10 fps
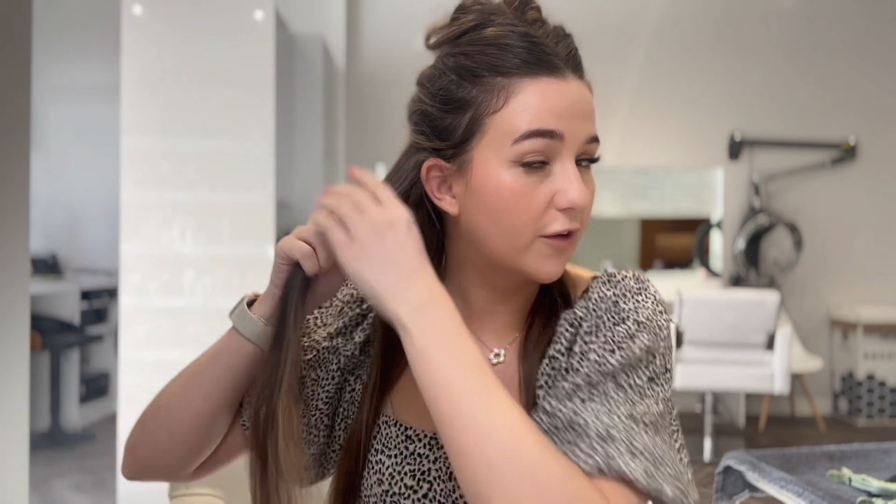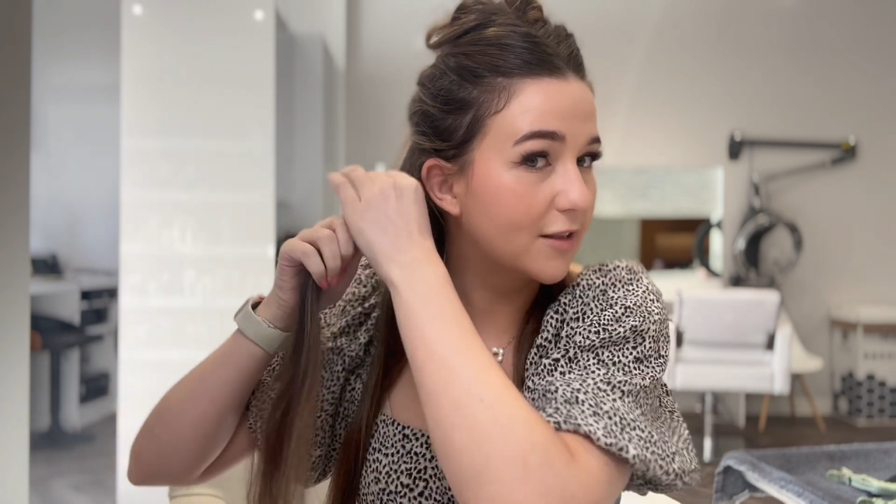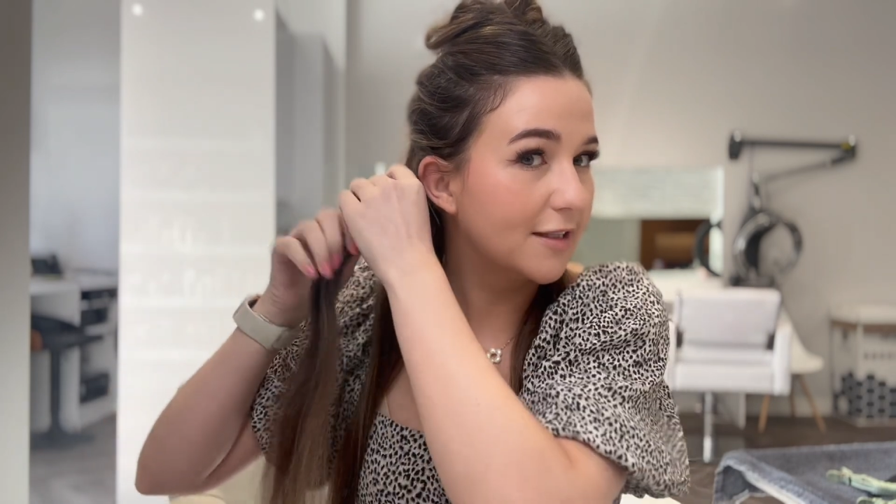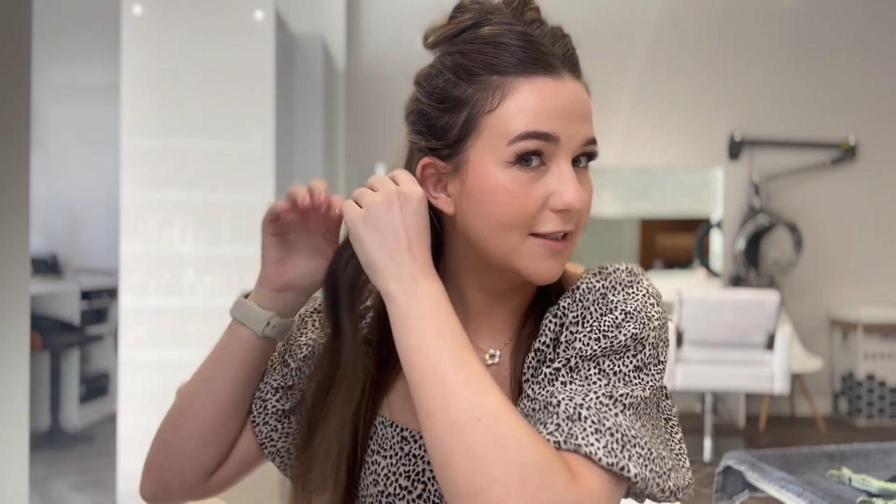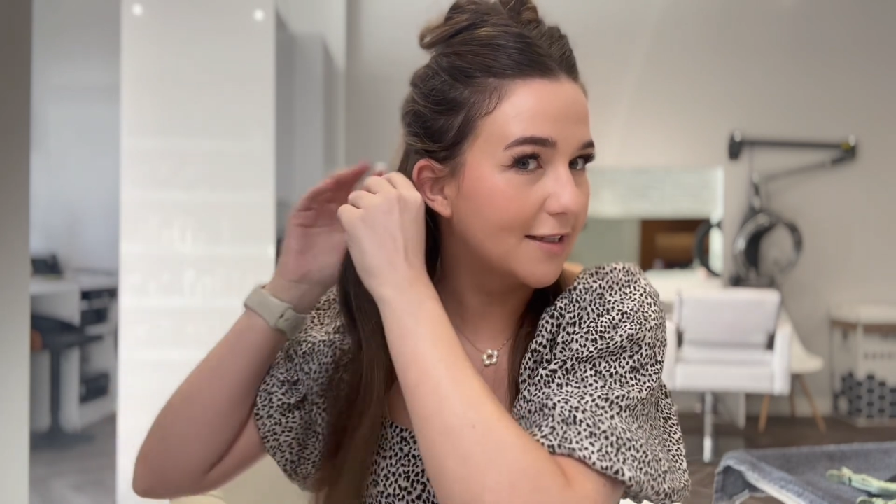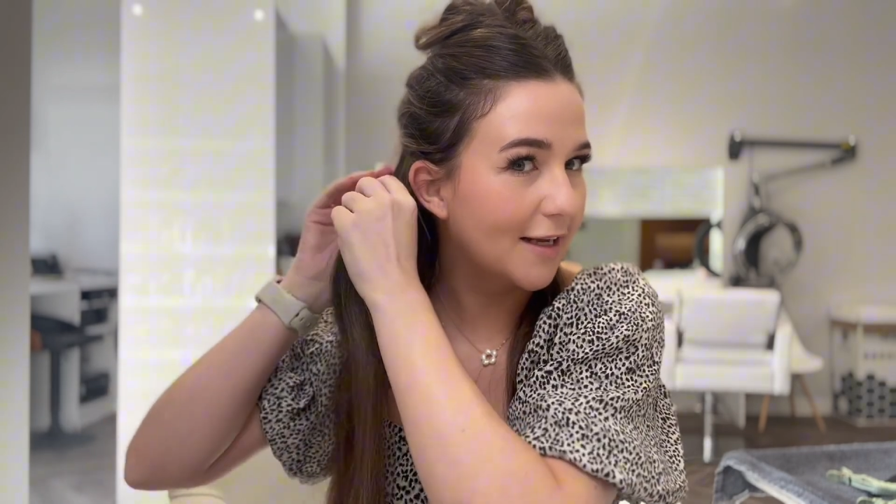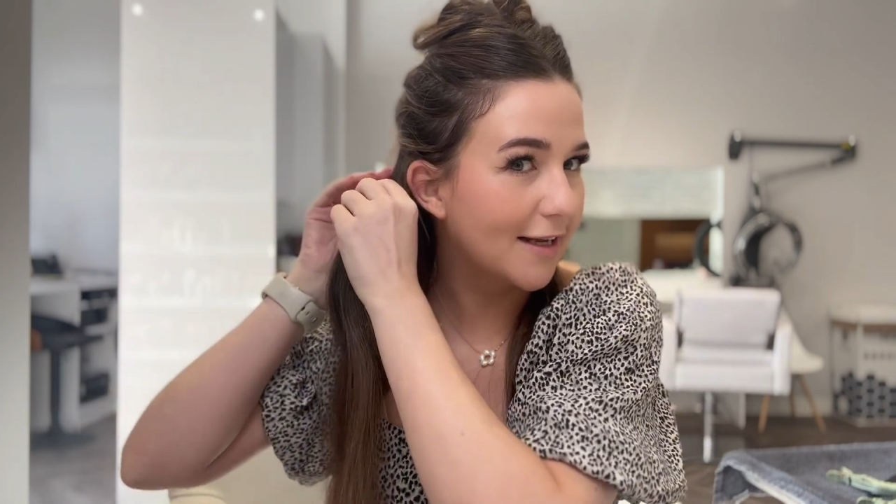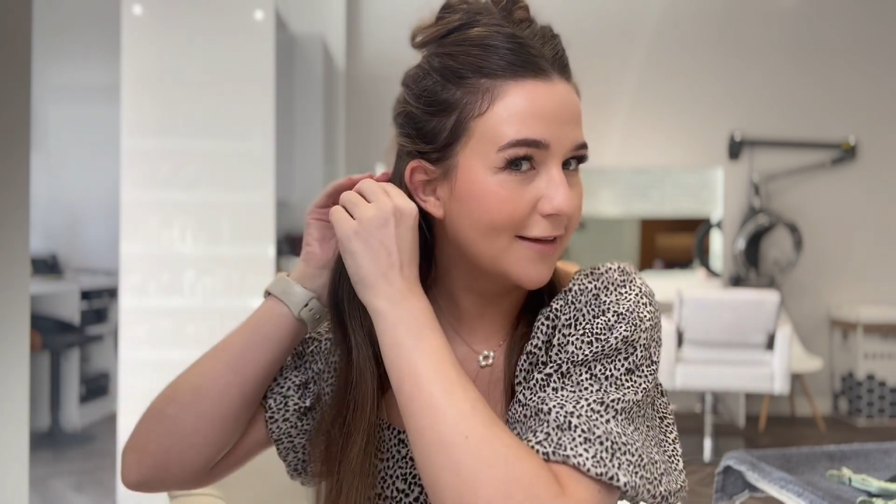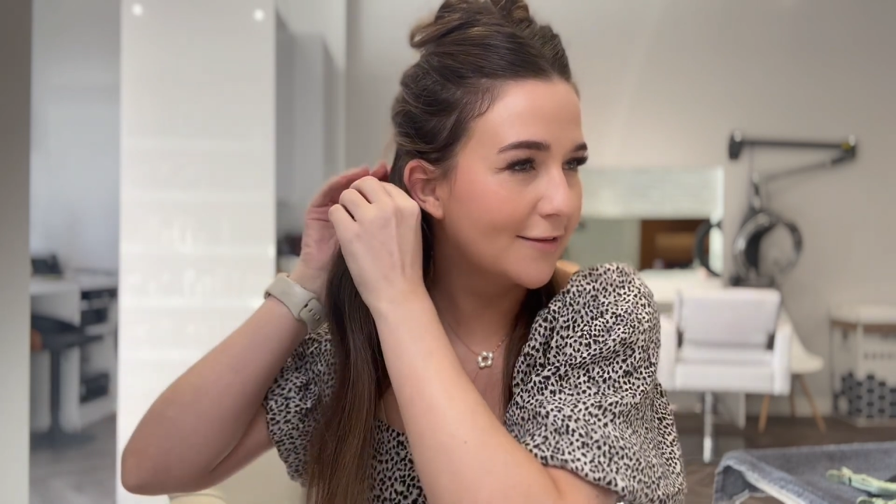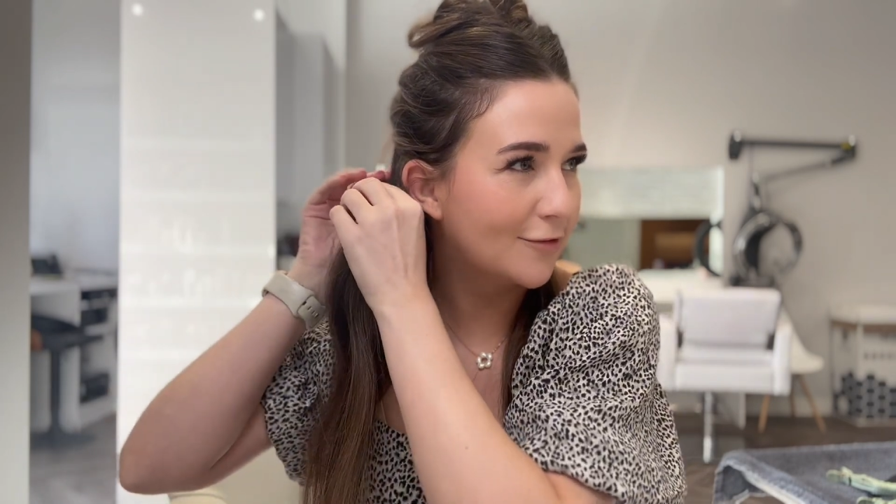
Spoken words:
versus day